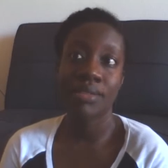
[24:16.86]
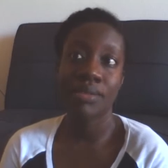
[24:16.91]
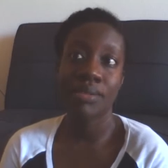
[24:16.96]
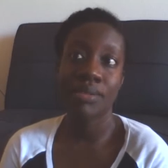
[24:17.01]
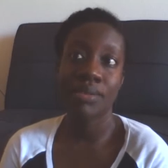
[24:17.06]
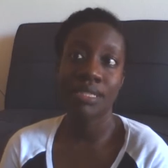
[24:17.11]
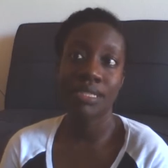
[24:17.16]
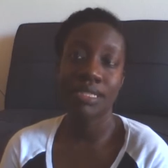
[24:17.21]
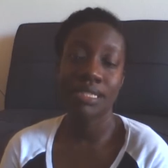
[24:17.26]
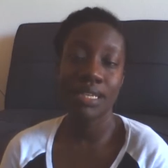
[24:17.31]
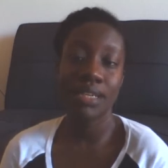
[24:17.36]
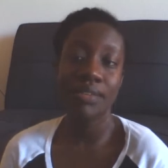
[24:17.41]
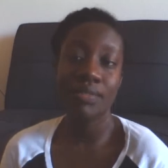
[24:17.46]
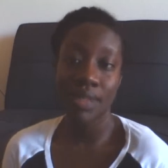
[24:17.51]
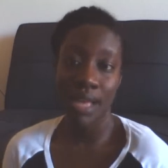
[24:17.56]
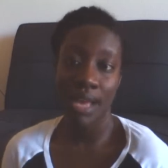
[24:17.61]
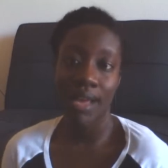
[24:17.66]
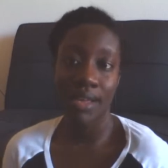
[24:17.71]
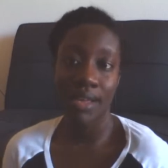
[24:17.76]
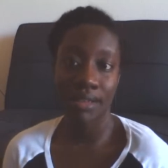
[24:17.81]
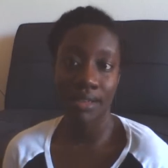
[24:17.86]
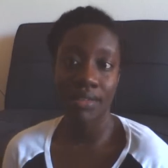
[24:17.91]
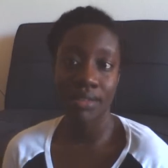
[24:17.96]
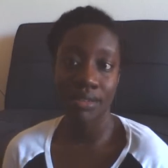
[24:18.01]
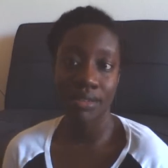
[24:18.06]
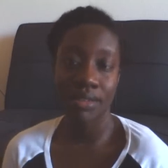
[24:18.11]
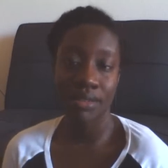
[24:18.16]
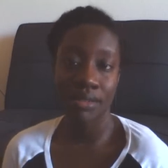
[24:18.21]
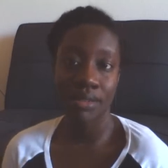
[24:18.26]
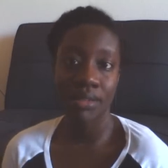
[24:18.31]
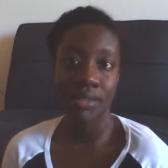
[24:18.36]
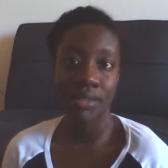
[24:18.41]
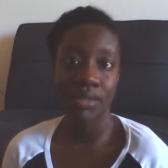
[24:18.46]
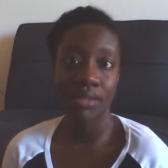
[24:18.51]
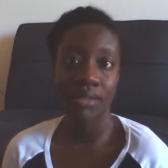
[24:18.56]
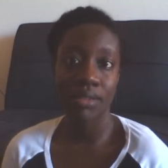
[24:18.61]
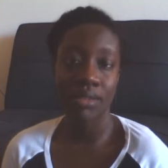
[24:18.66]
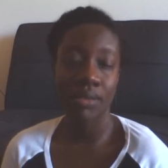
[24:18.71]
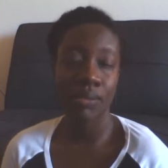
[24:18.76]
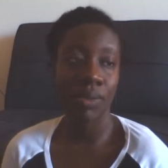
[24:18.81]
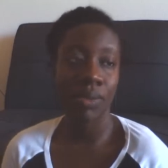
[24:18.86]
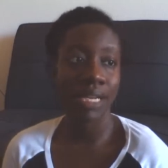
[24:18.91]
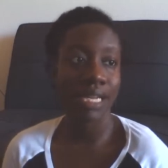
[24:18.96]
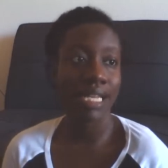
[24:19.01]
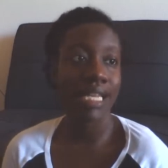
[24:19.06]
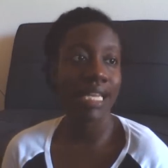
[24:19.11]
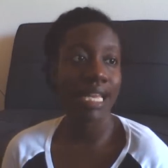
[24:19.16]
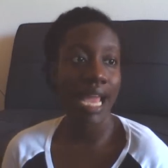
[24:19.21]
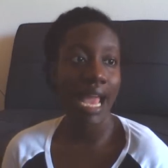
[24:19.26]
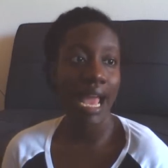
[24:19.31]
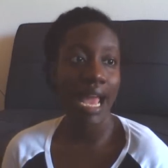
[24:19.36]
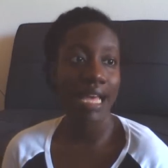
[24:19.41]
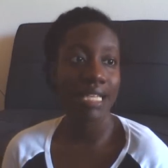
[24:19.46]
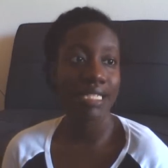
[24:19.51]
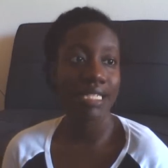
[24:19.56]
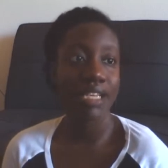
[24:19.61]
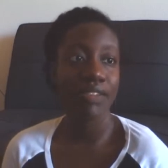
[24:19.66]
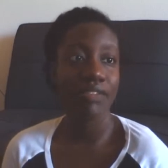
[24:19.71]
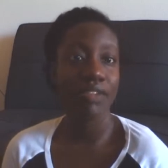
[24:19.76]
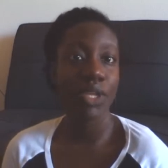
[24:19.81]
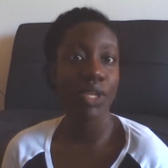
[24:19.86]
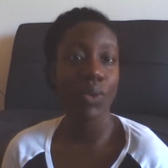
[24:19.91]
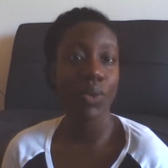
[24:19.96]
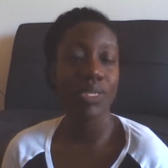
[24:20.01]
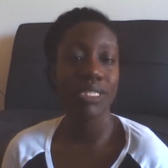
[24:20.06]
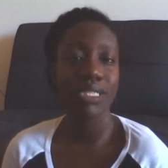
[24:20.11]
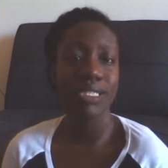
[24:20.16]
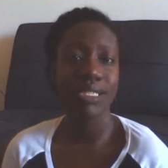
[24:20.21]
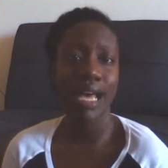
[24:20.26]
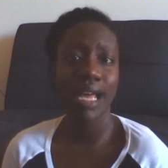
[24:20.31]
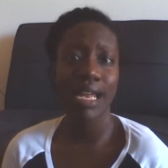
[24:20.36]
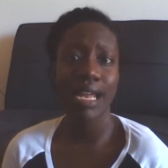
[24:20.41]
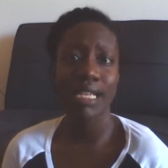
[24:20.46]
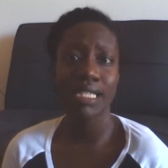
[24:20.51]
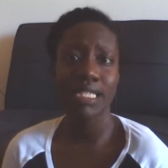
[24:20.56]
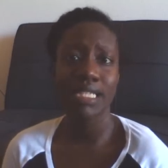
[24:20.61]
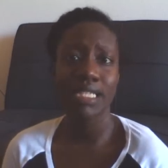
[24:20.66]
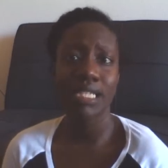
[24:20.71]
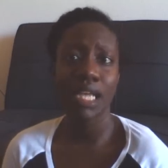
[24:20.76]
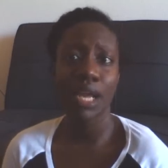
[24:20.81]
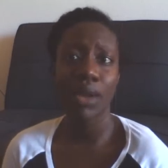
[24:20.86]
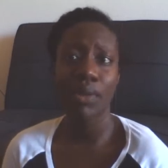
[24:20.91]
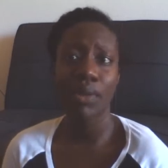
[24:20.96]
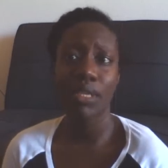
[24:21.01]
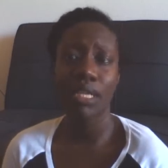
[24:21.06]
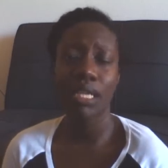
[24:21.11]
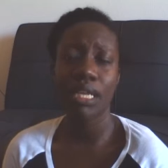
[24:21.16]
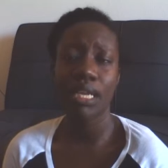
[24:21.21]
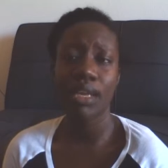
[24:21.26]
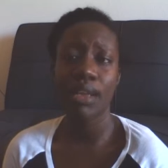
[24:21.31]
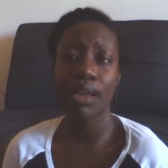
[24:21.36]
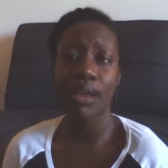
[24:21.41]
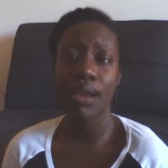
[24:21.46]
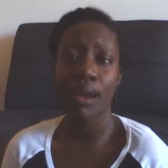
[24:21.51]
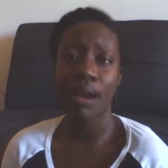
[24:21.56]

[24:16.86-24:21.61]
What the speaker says: Receive that, what He has, even though it's not necessarily